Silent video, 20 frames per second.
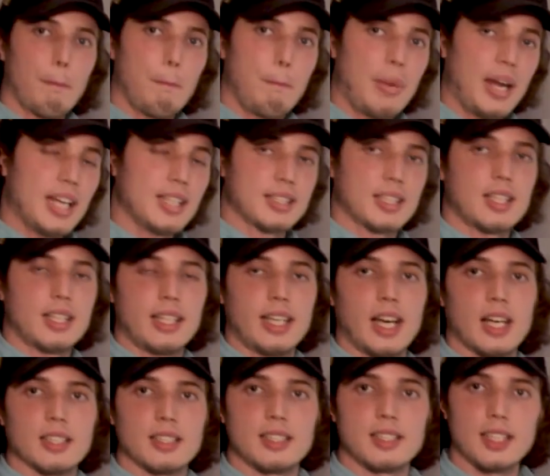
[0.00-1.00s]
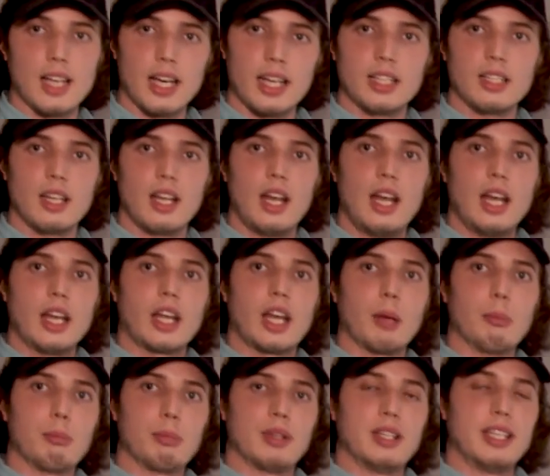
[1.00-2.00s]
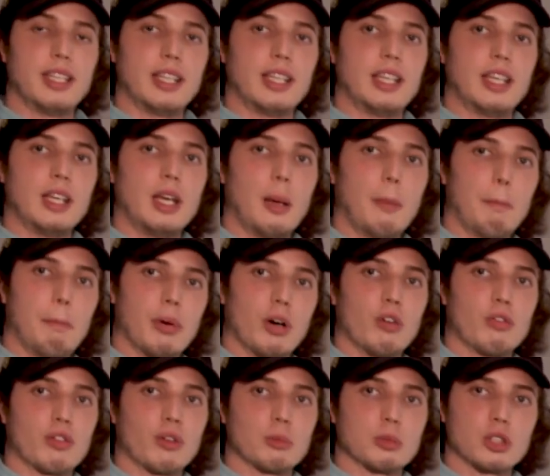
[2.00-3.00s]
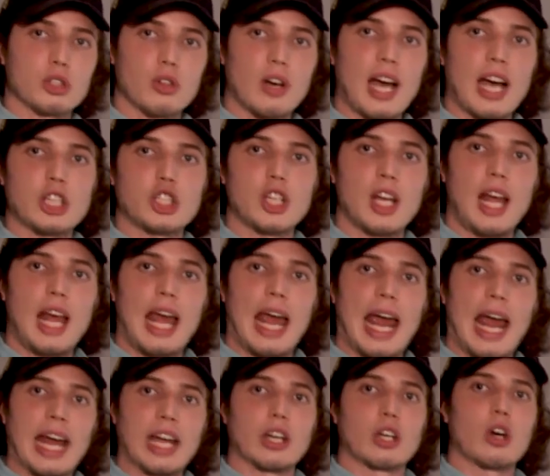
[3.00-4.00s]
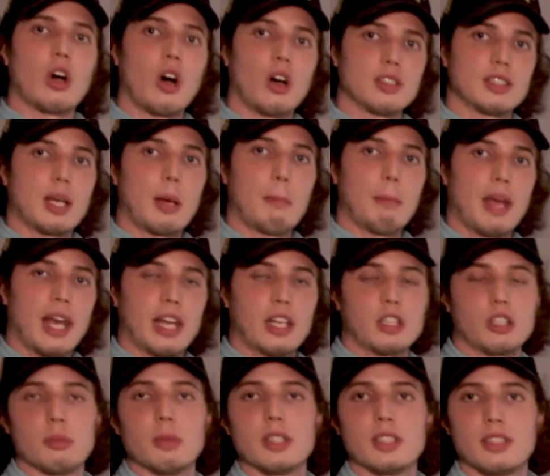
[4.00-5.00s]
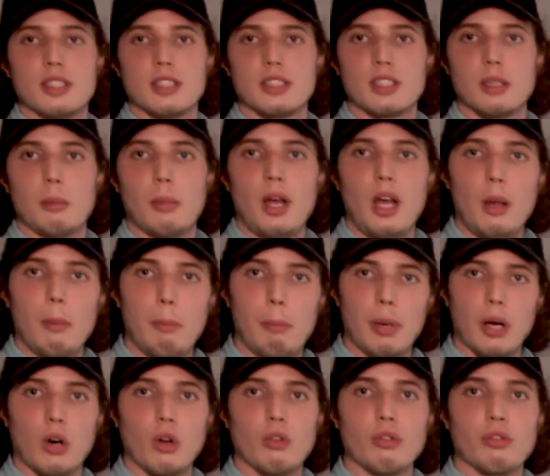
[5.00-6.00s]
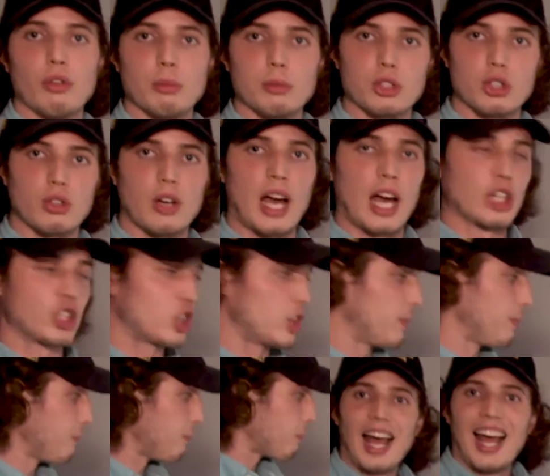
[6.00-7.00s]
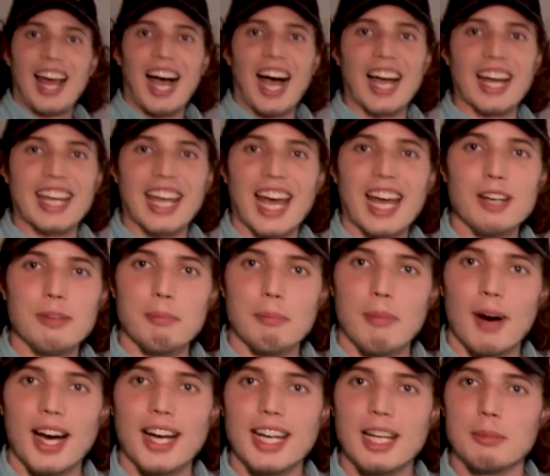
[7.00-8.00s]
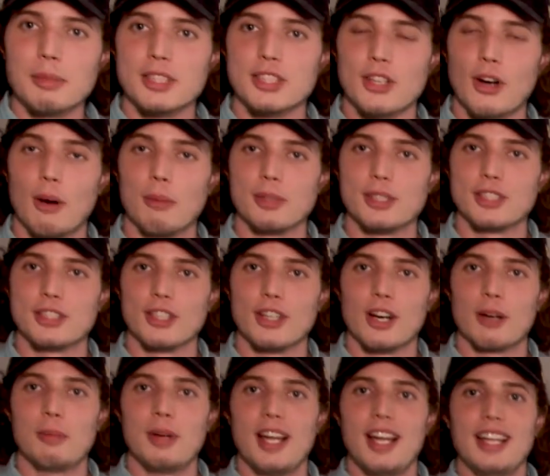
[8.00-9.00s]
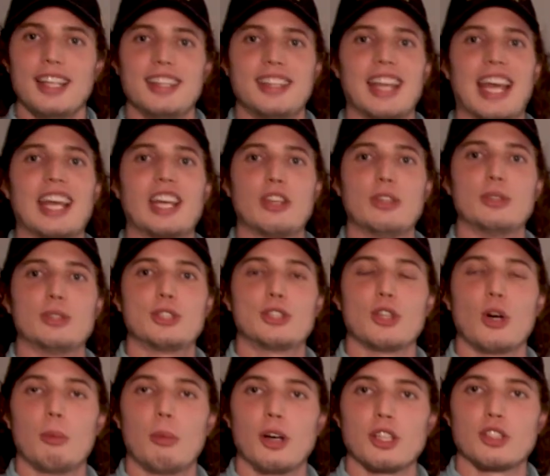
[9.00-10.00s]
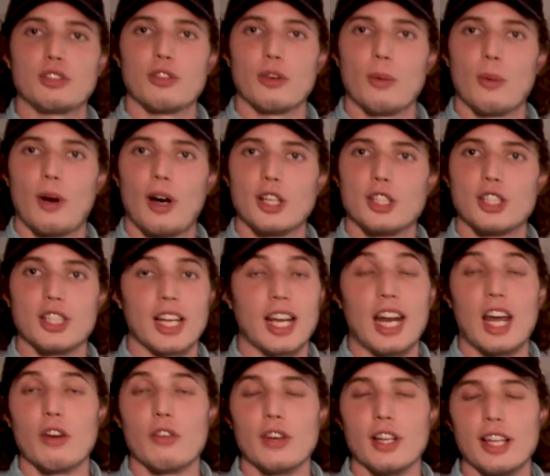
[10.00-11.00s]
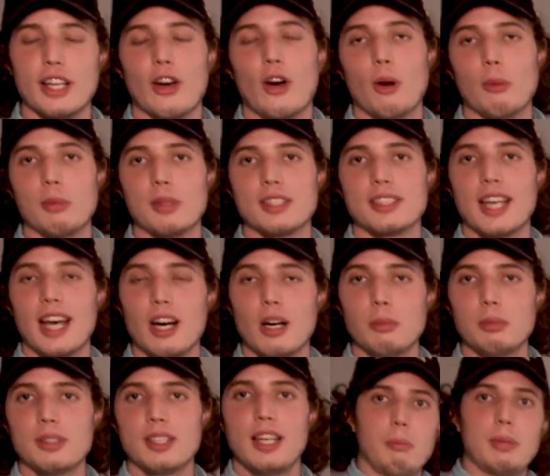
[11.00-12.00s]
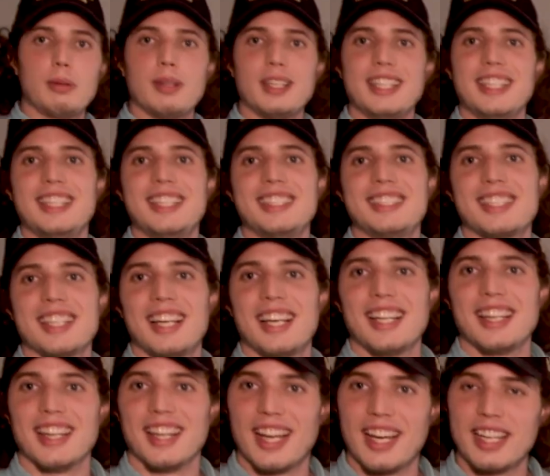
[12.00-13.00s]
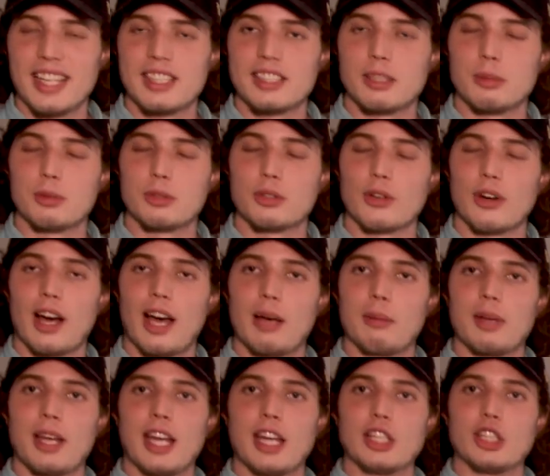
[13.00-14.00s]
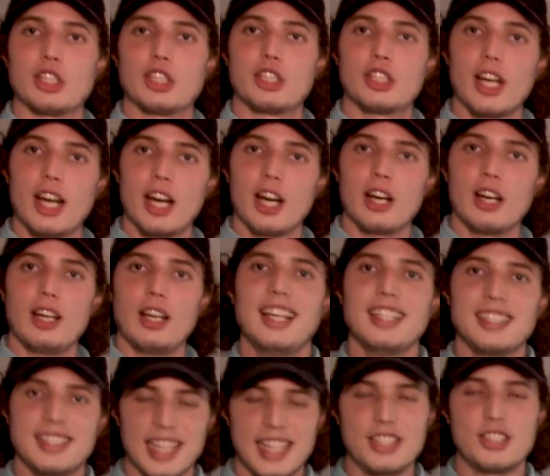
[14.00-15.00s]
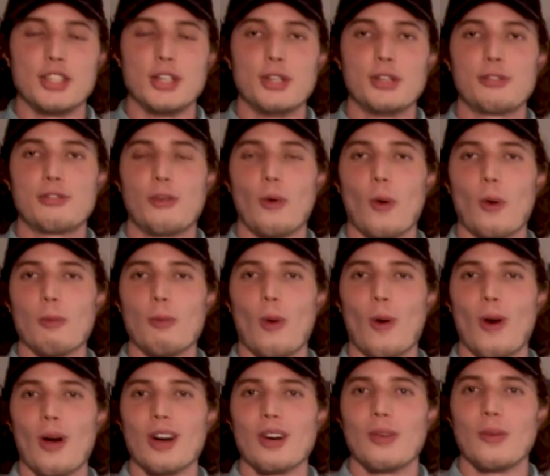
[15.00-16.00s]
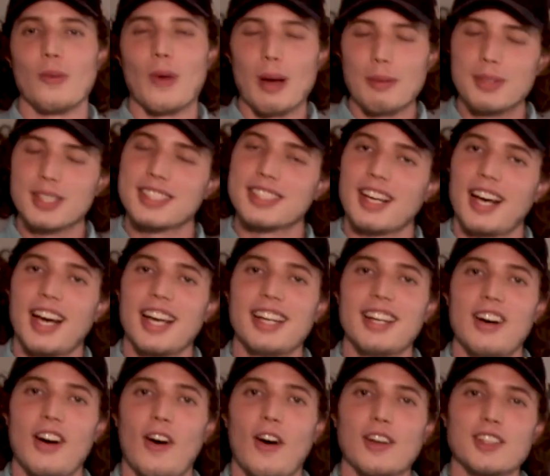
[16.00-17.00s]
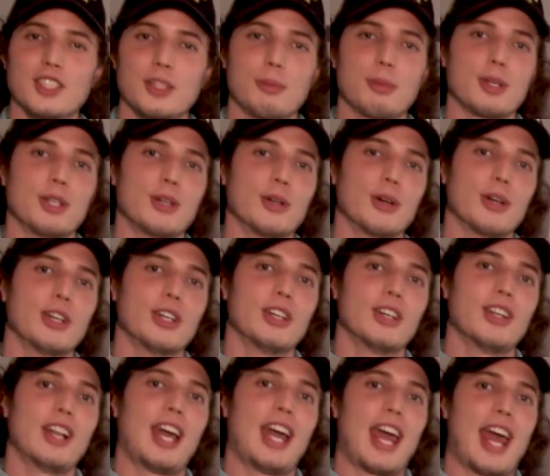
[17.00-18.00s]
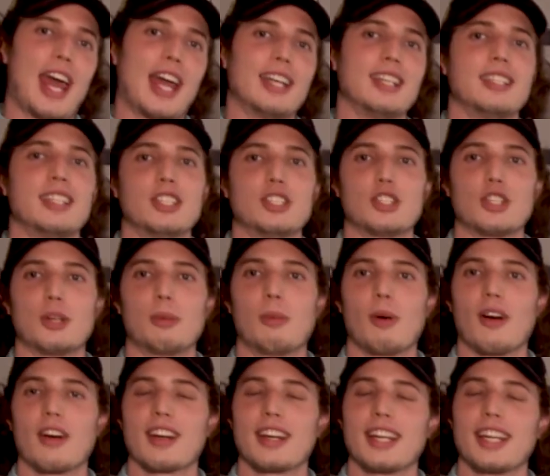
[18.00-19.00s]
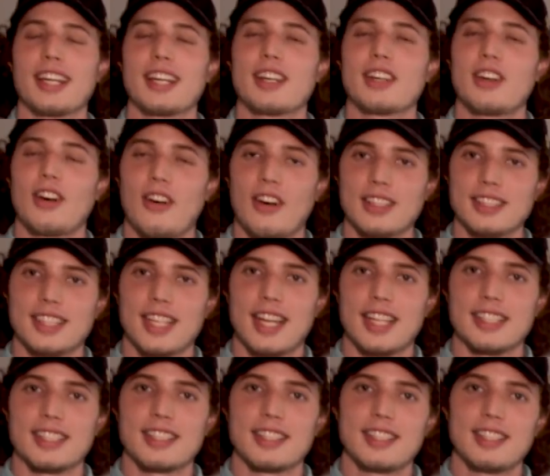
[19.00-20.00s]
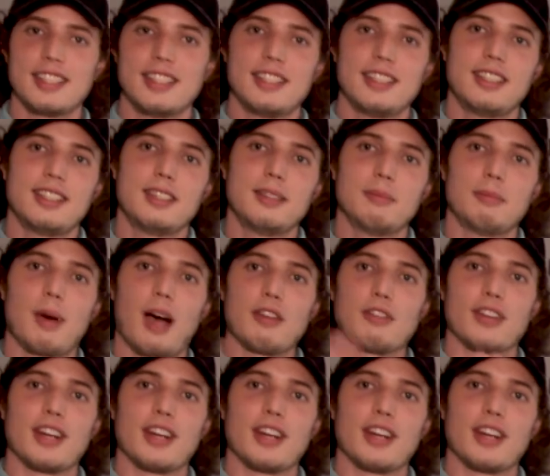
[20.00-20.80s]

basically a site completely built from scratch and a content management system built from scratch. Again, my name is Thomas Durham. Thank you so much for watching, and I really hope this helped. Please like, subscribe, and share. Stay tuned for more web design, entrepreneurial, and digital marketing content. Bye for